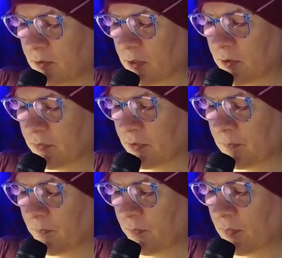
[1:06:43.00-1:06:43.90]
off,
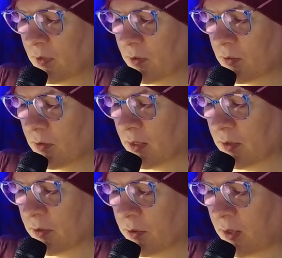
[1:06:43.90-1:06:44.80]

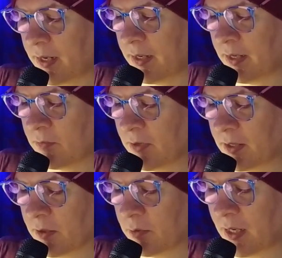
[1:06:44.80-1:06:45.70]
though lightning flickered
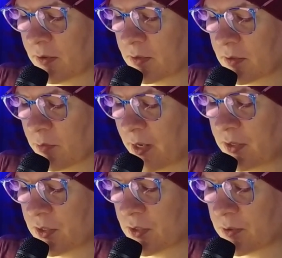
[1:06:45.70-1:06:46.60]
around the
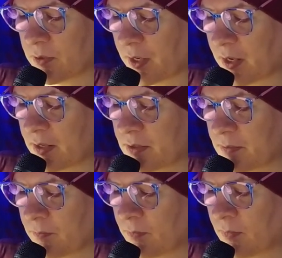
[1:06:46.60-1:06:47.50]
ranges all night,
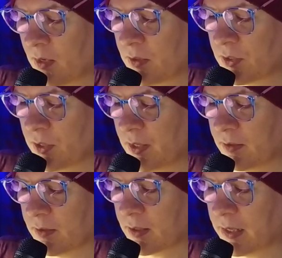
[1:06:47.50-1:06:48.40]
turning
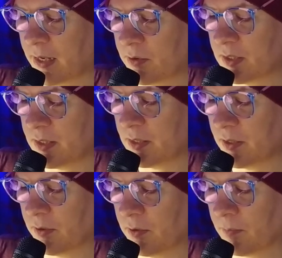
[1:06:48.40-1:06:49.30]
the clouds
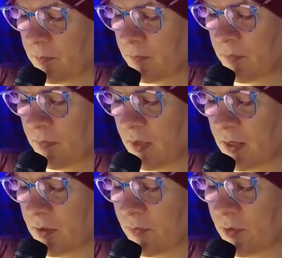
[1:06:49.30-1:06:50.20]
indigo, and
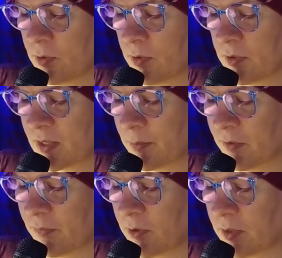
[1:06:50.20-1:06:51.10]
the full summer
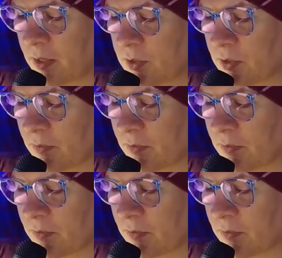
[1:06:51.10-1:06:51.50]
foliage of the